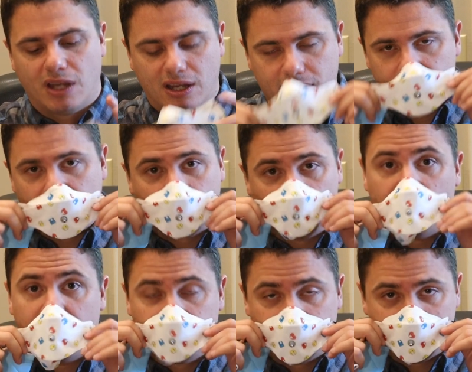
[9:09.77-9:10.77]
Uh, they don't
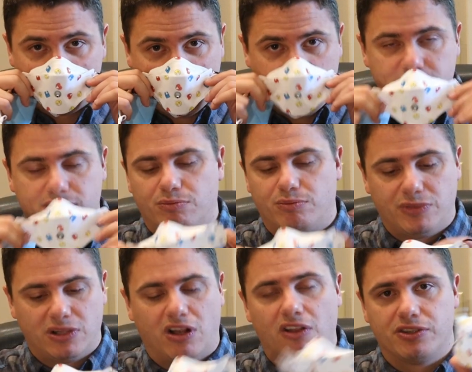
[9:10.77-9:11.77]
muffle your speech,
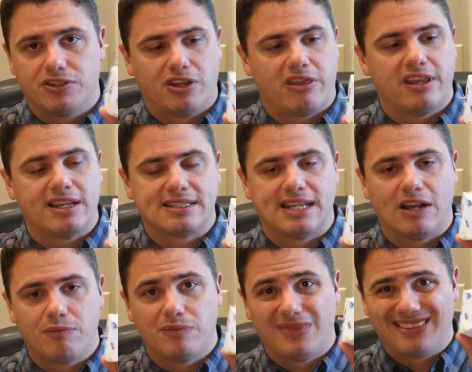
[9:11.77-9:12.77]
all those good things. Now,